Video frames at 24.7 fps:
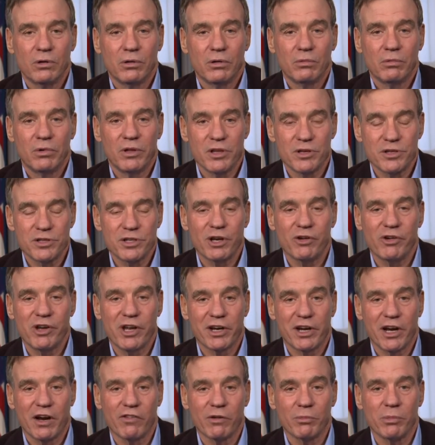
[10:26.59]
When the Syrian
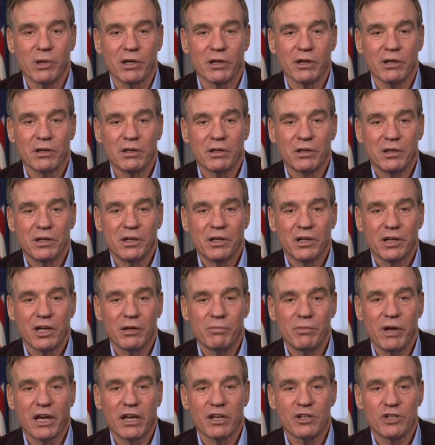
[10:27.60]
government can
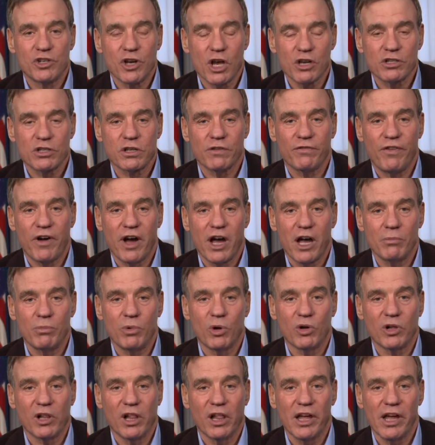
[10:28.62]
make a
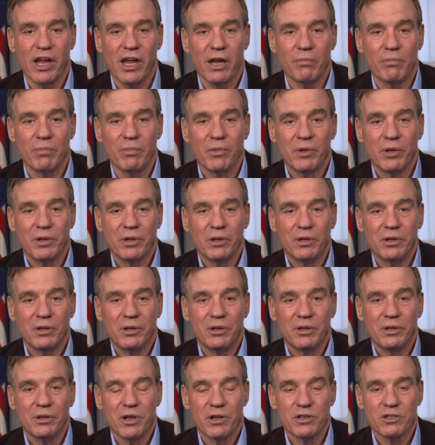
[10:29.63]
justifiable claim
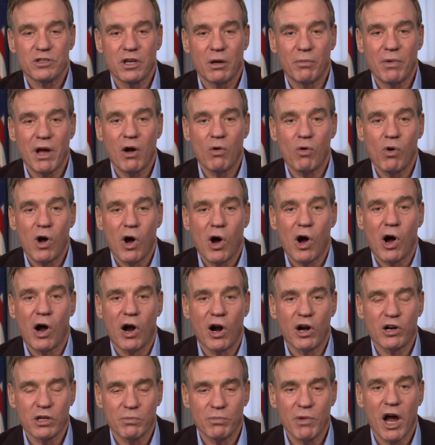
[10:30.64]
that somehow
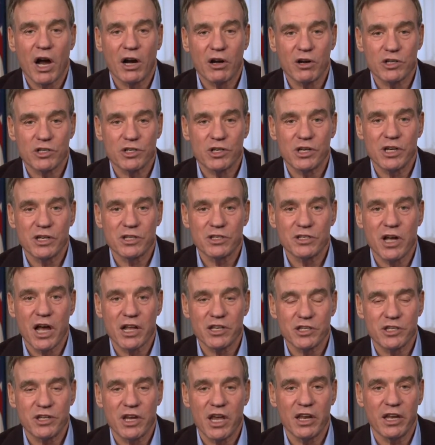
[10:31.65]
our democracy is not
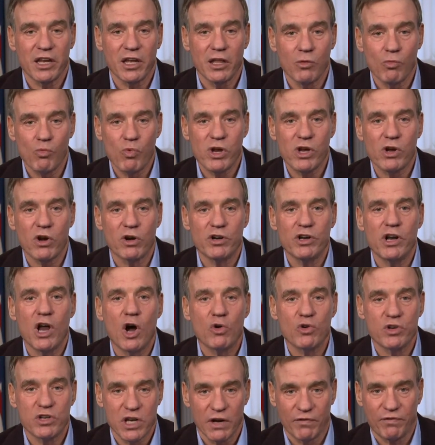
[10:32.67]
standing and we are no
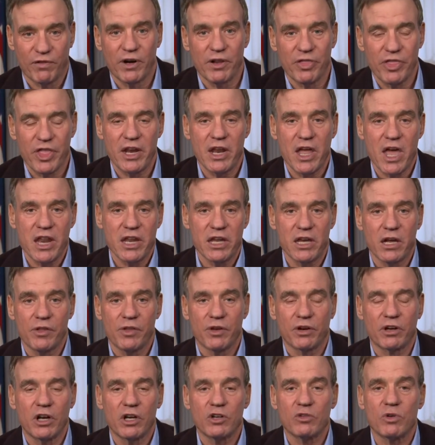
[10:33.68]
different than any other
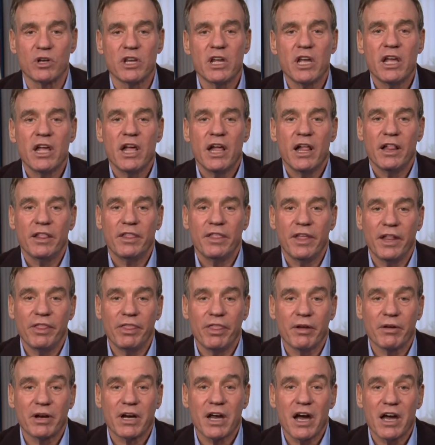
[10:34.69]
country, then
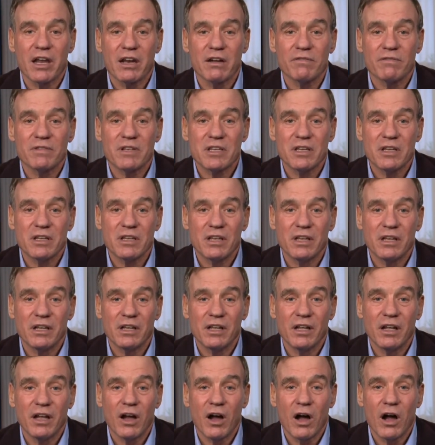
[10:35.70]
the kind of
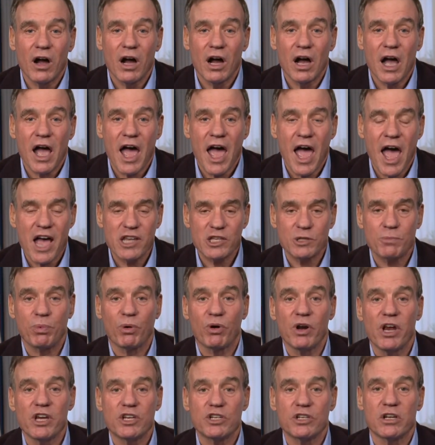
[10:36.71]

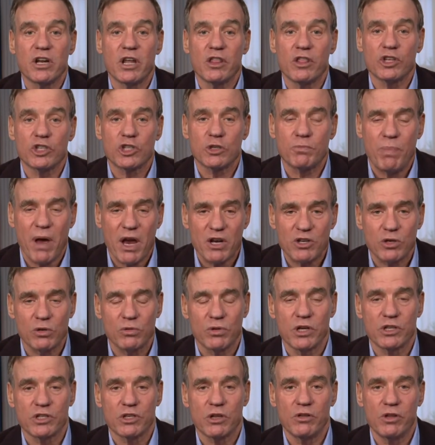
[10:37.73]
aspiration and the
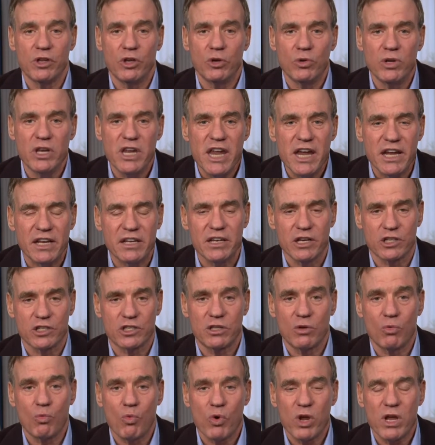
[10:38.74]
specialness and the uniqueness
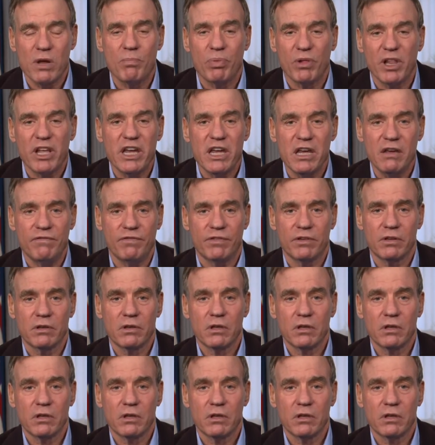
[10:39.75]
that we believe